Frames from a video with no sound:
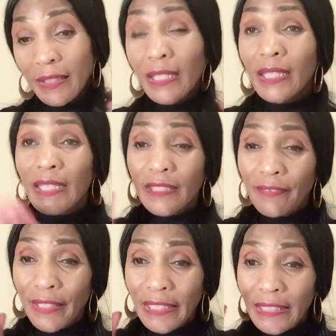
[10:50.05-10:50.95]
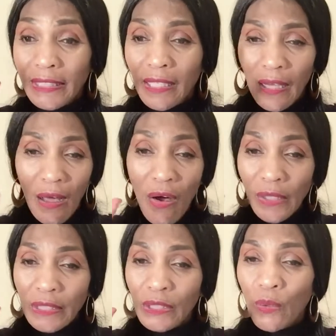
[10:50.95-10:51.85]
they classify this
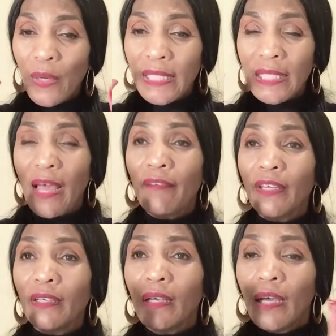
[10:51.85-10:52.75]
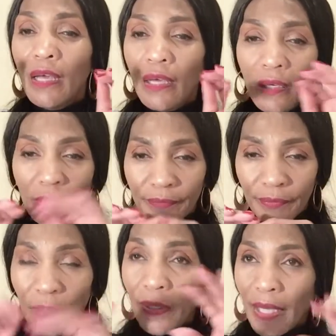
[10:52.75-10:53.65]
also as having,
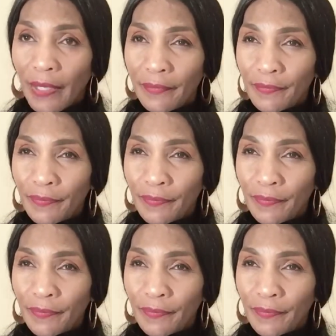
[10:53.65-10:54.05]
okay,